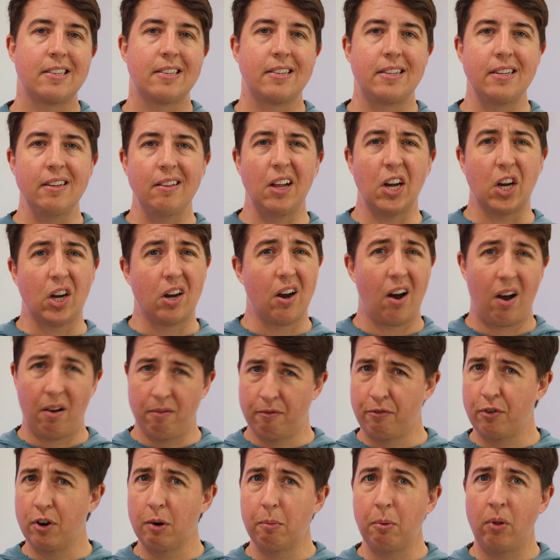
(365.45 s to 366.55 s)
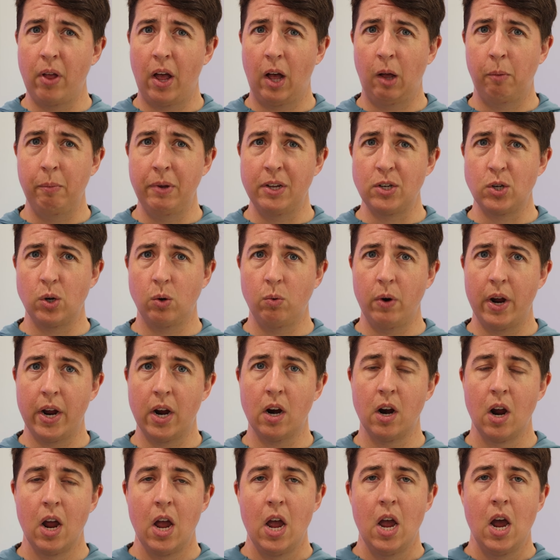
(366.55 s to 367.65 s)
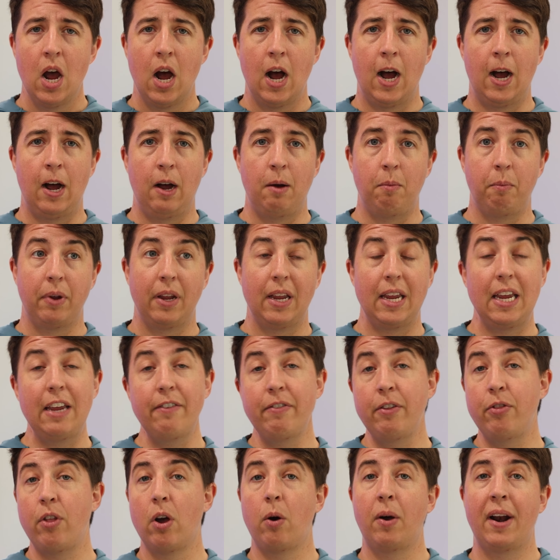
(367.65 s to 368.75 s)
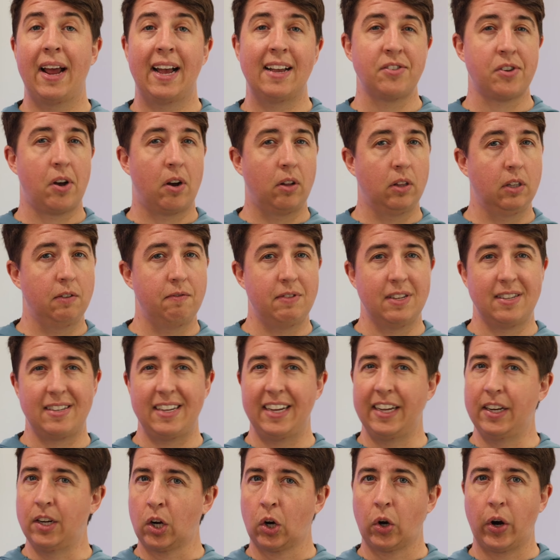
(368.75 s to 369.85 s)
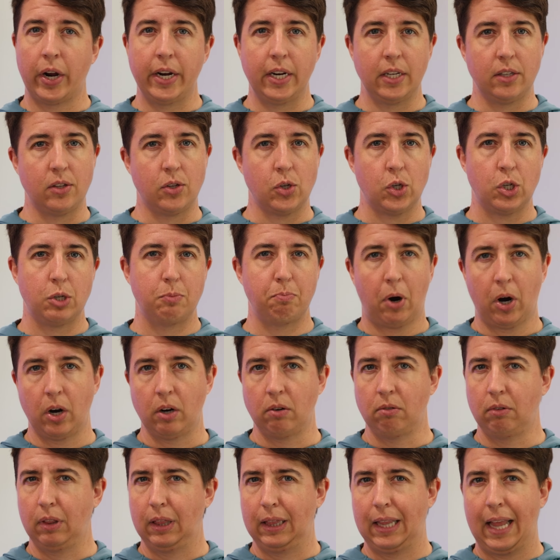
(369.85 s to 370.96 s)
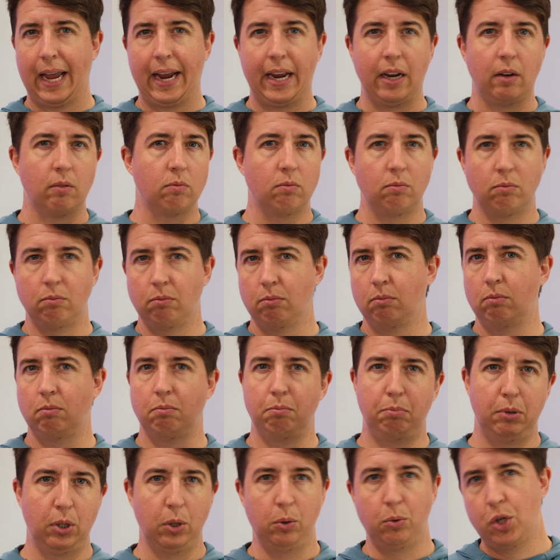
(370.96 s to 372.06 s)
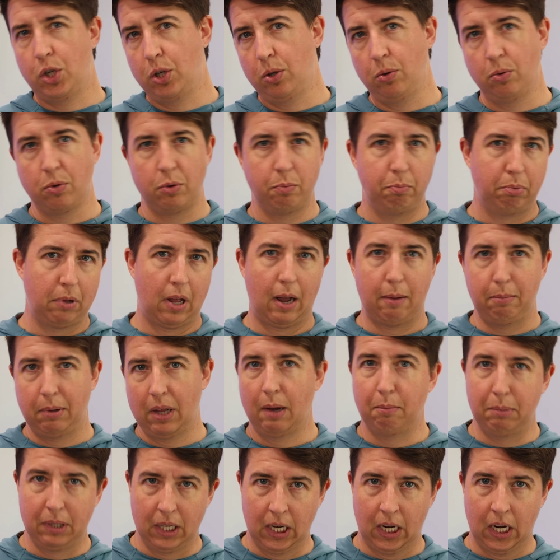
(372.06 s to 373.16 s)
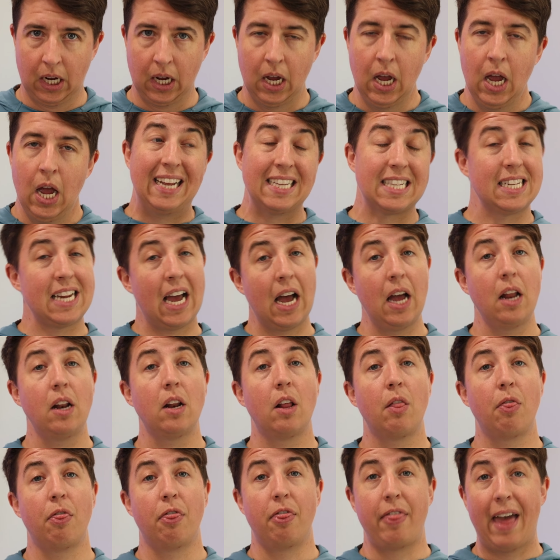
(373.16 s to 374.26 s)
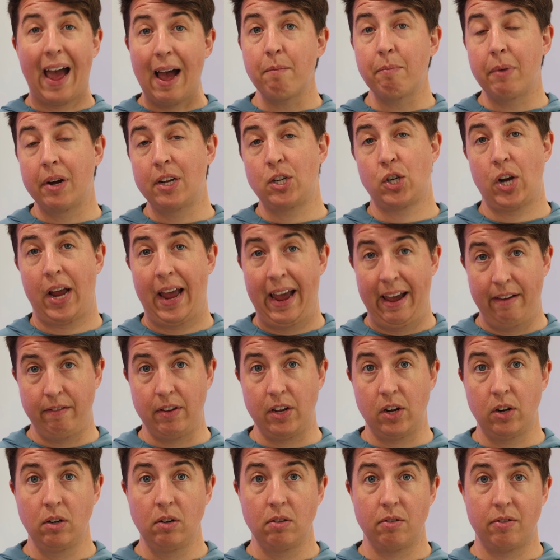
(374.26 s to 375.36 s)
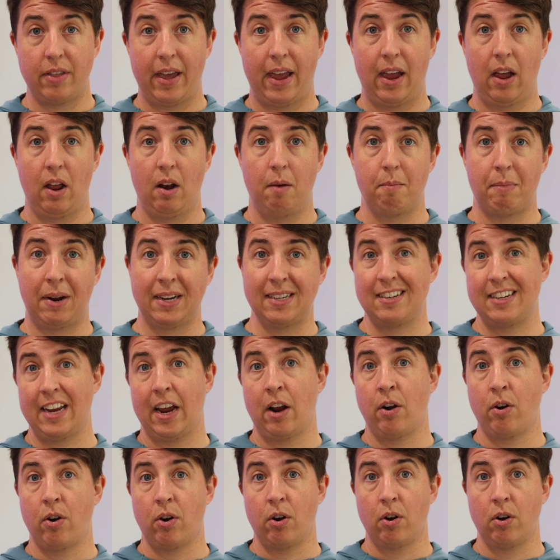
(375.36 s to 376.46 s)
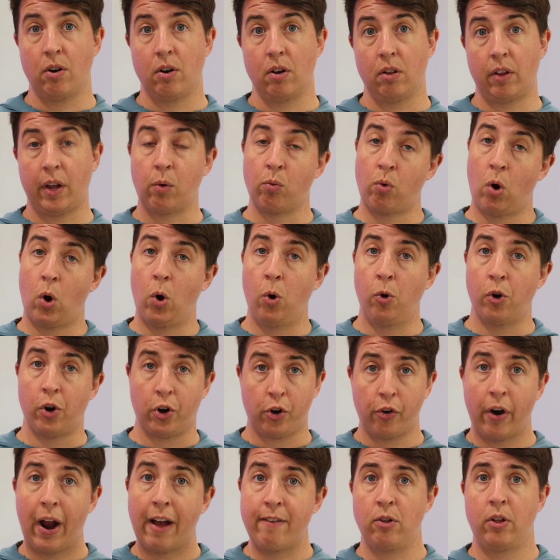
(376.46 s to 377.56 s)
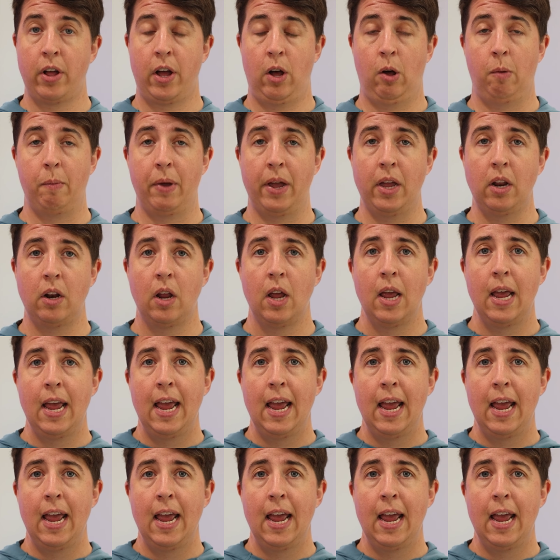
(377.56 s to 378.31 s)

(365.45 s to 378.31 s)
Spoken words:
still a comfortable helmet to wear, even though it has all of this integrated smart light, Bluetooth, blah, blah, blah. It's not that much heavier than my standard like road or gravel helmet.